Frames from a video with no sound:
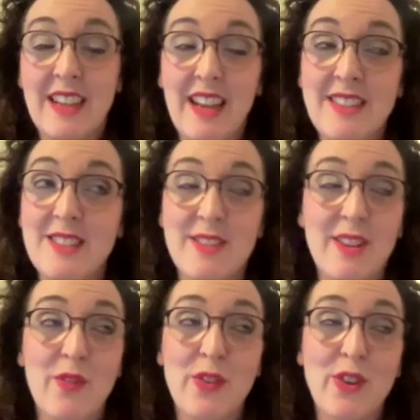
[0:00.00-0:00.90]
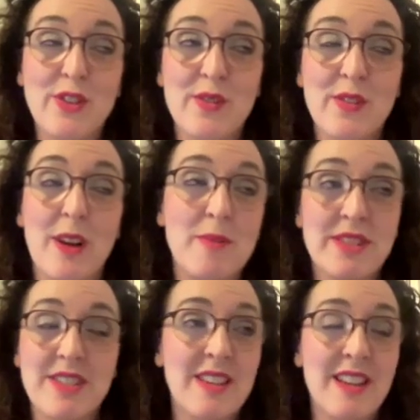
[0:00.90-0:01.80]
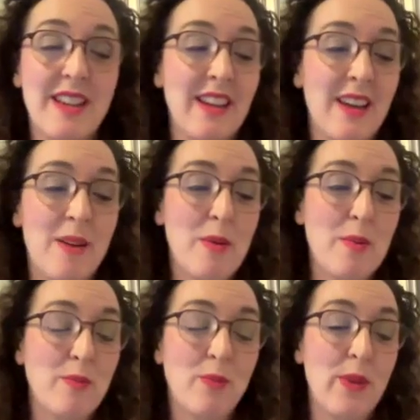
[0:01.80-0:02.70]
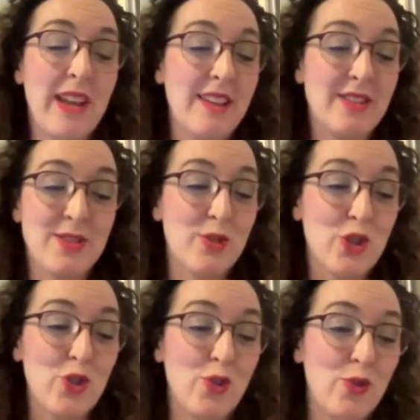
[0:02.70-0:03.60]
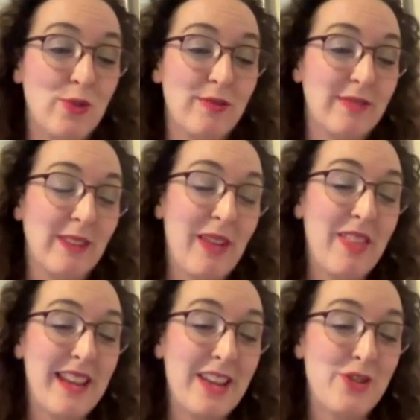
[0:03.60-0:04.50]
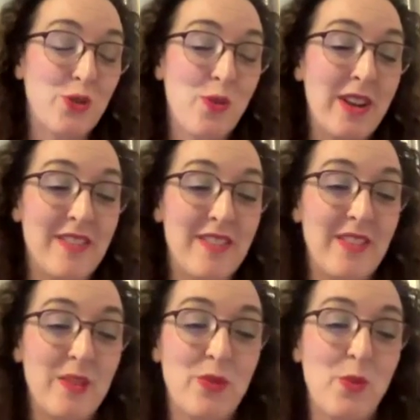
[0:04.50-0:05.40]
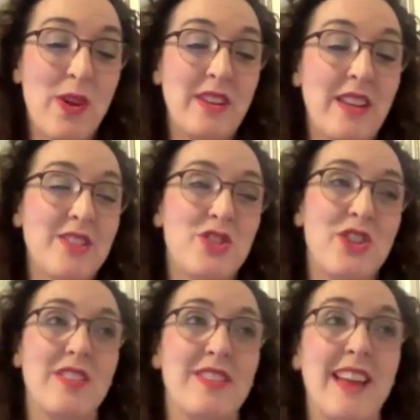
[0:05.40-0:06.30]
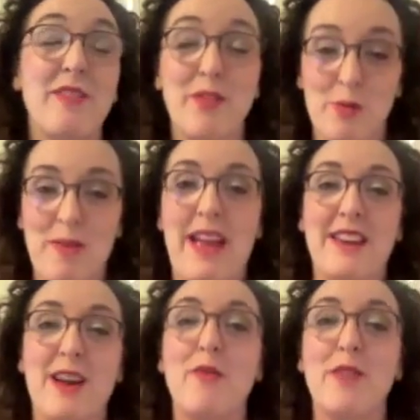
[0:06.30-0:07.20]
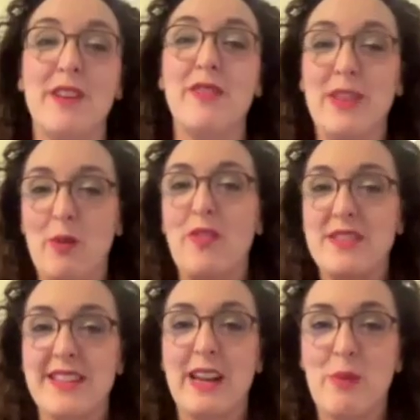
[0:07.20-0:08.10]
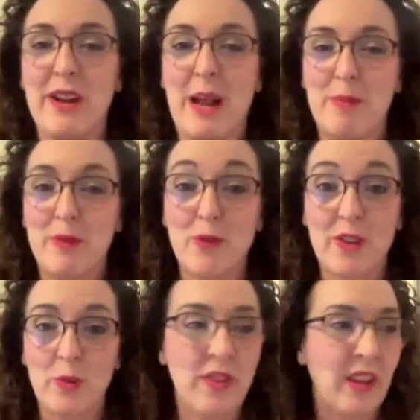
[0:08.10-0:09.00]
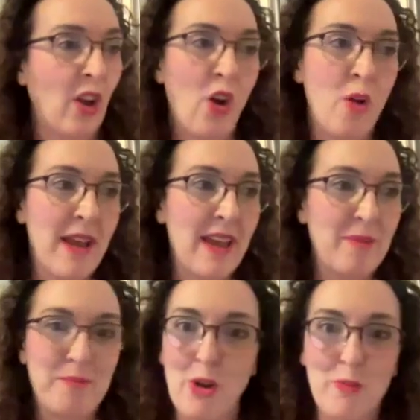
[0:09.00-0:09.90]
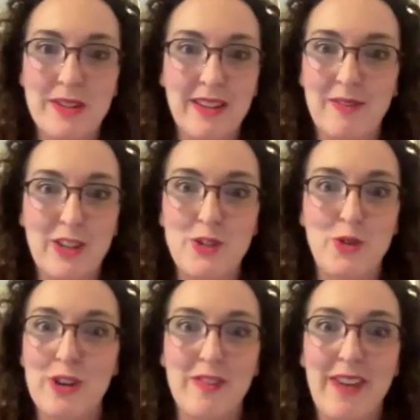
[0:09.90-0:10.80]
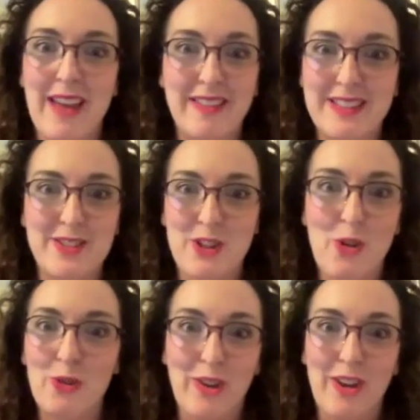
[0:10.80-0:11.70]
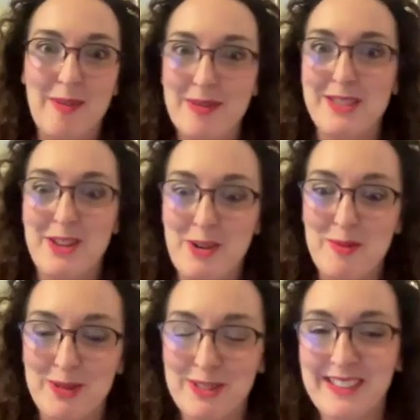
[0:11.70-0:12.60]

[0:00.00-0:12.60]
It's, for those of us, I'm in Sydney. I mean, we had 2, like we had the national one and then the one last year, and that felt bad enough. And I think when the second one happened for us, we're thinking, oh man, Melbourne and Victoria have had this the whole time. It's terrible.